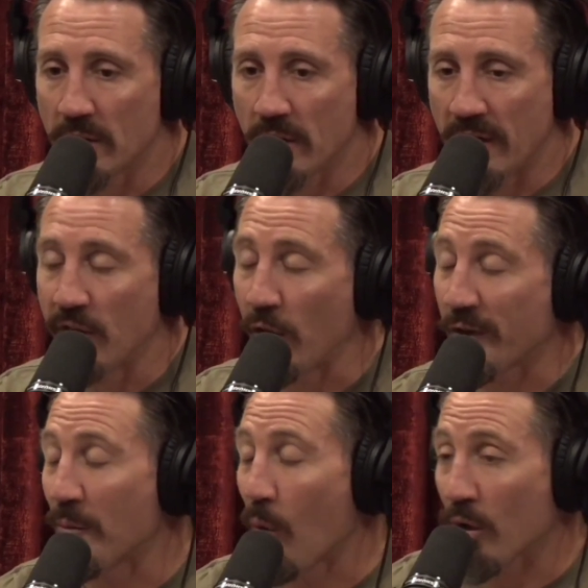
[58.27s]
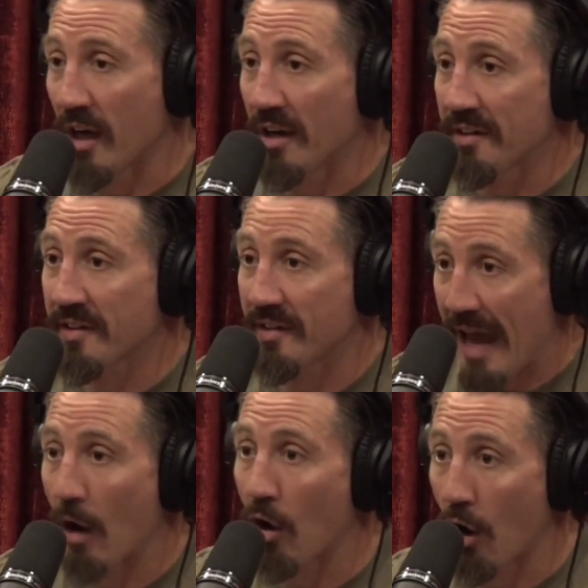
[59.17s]
even though there's more guns
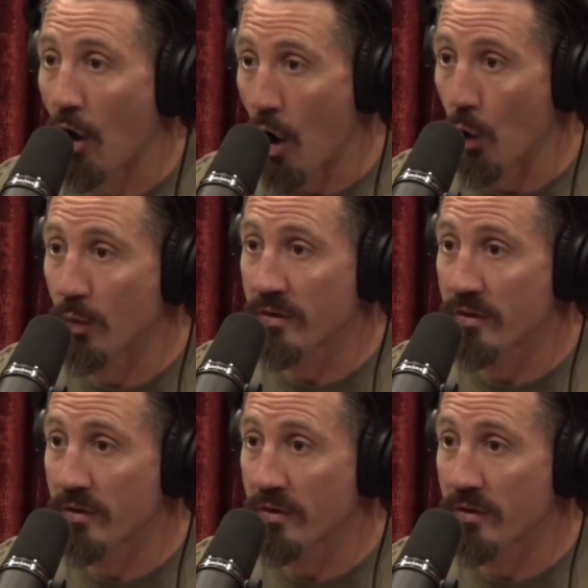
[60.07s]
now owned,